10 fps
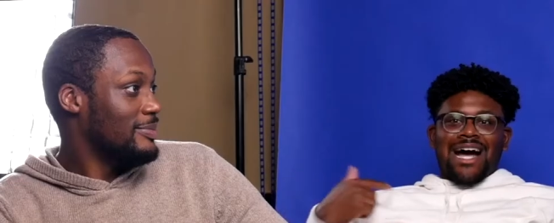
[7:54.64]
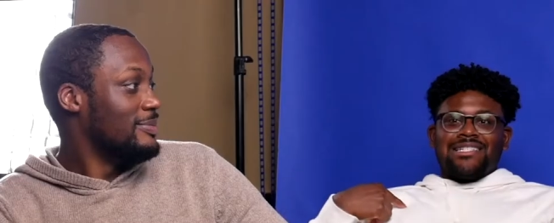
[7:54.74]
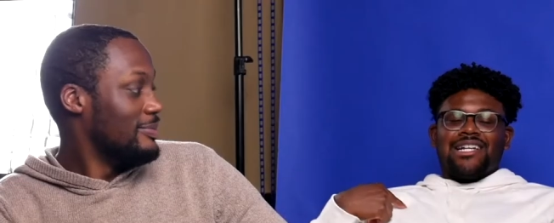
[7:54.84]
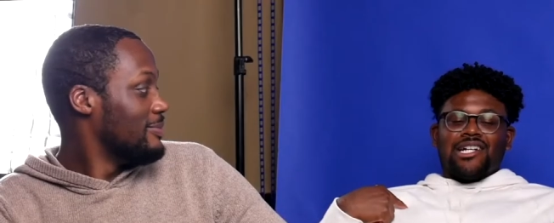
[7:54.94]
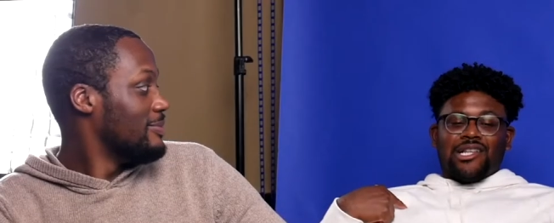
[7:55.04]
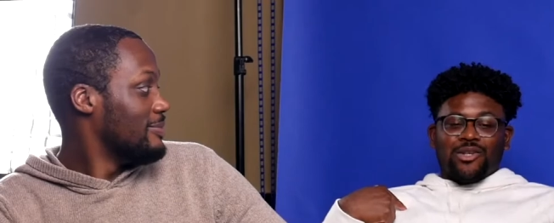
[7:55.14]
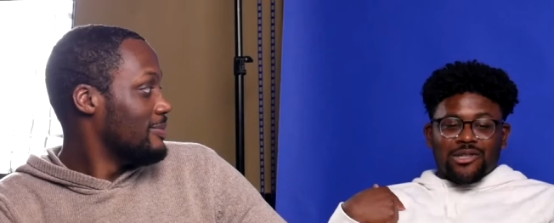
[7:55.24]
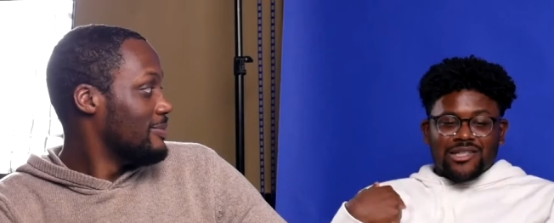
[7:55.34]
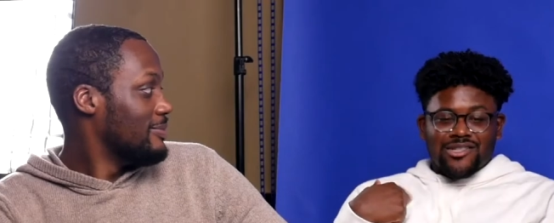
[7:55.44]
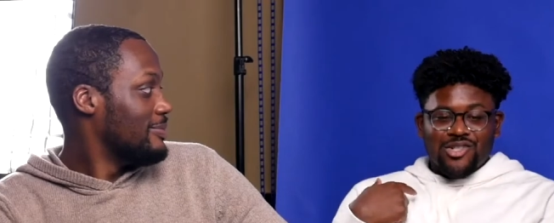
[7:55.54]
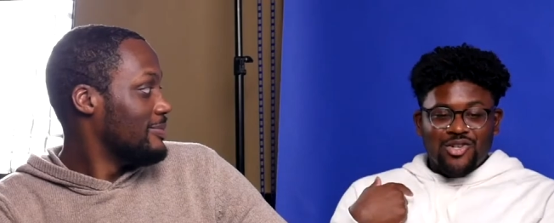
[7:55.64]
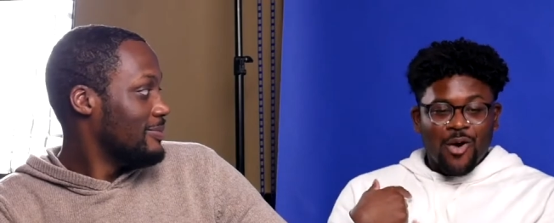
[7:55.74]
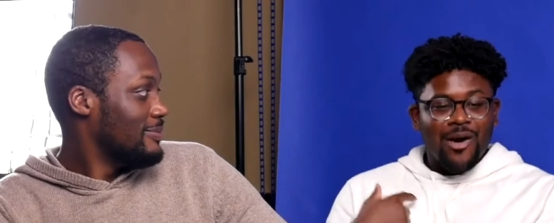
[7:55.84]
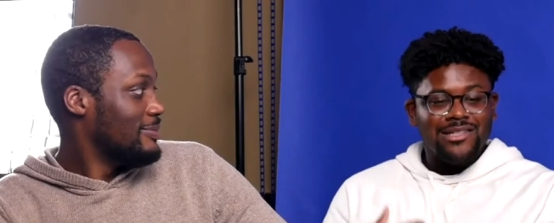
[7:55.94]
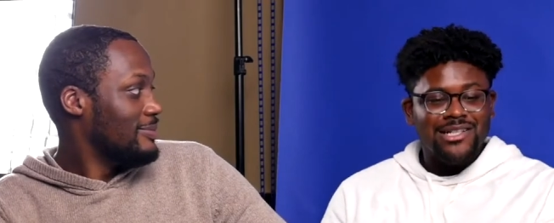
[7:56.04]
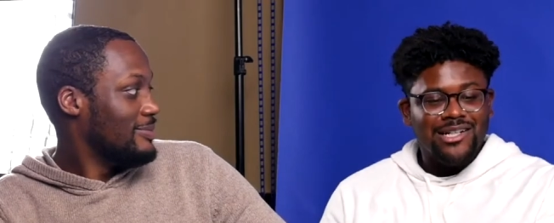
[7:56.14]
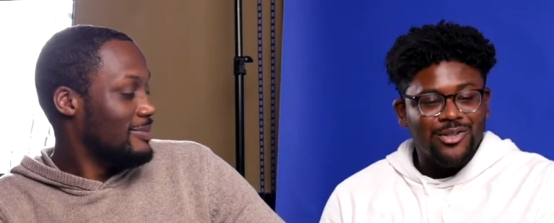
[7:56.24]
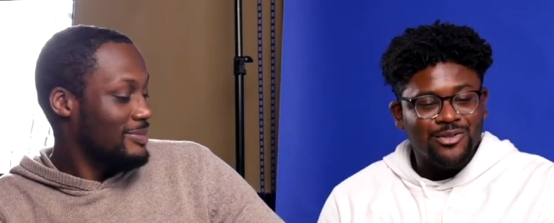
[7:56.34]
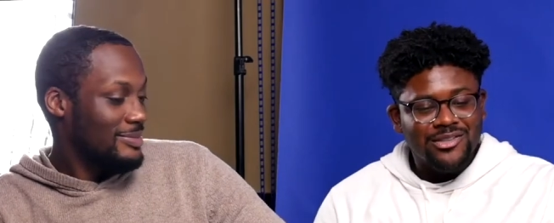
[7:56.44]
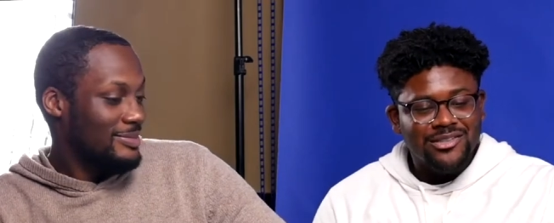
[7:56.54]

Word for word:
Speaker 1: said clueless. Do you know why I said clueless?